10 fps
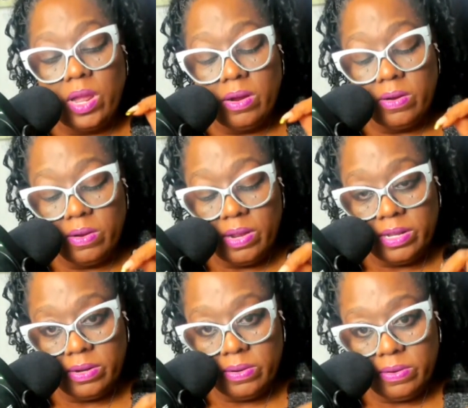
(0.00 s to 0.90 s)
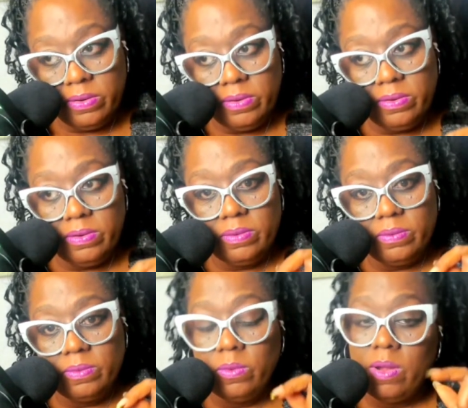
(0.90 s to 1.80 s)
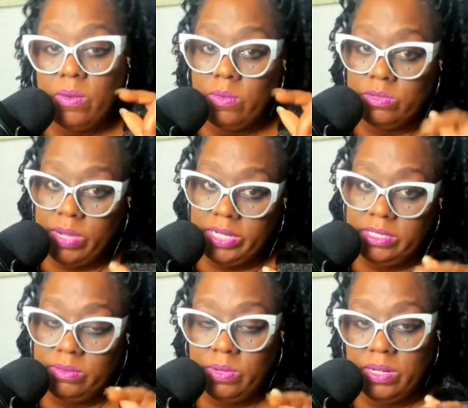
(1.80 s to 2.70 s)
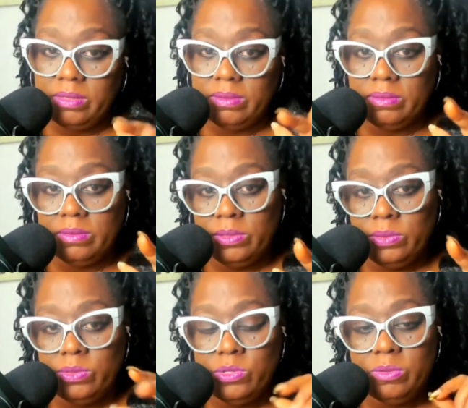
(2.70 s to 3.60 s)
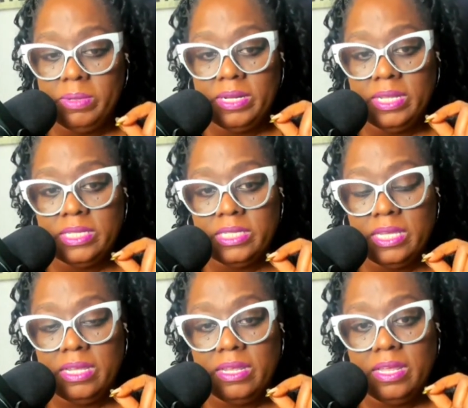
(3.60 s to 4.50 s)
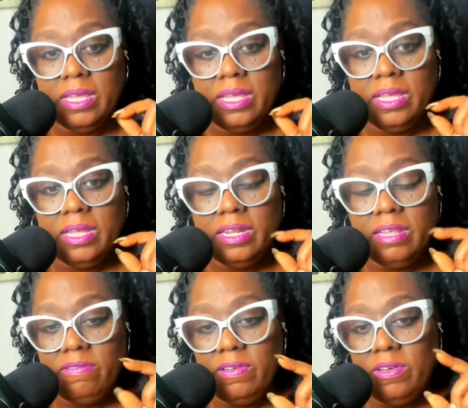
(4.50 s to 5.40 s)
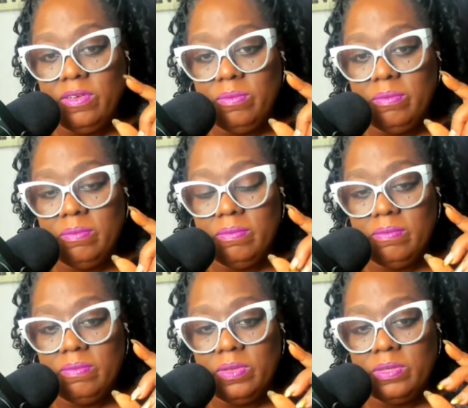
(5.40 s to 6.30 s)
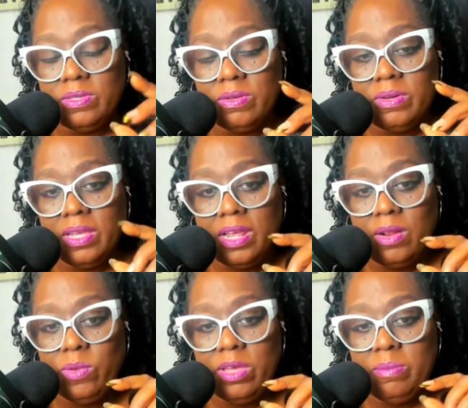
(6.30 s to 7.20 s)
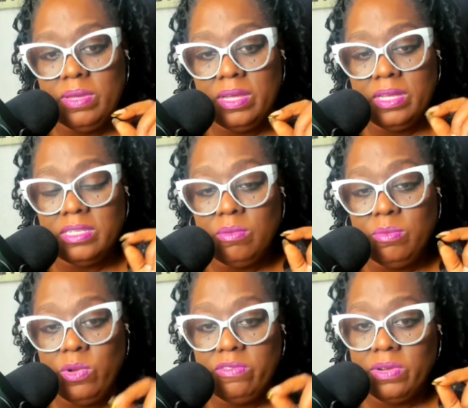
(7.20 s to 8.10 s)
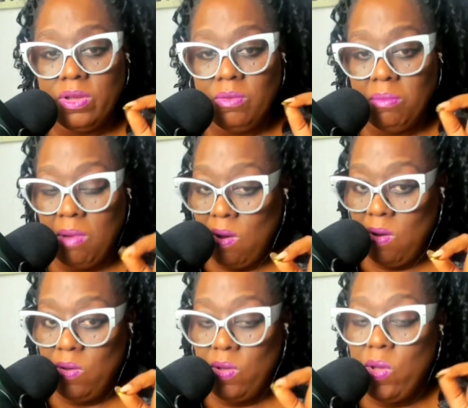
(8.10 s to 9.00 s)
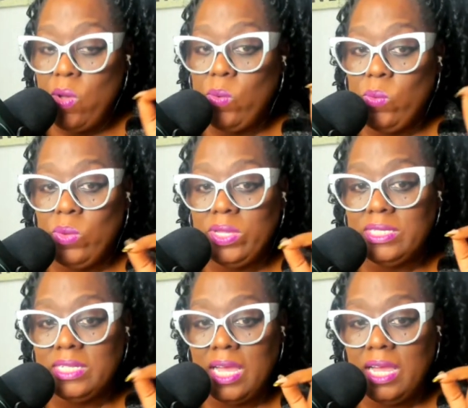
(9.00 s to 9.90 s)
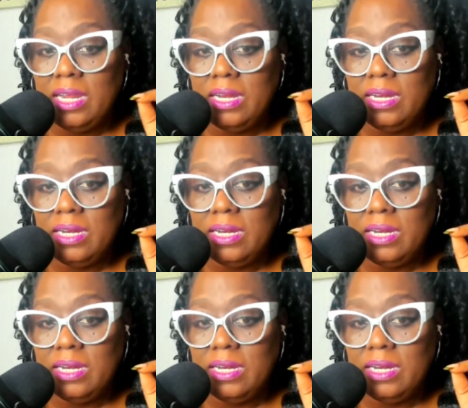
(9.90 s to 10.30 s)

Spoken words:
I heard, or I was watching one YouTube, and they said they felt a certain kind of way because her boyfriend Kamal was not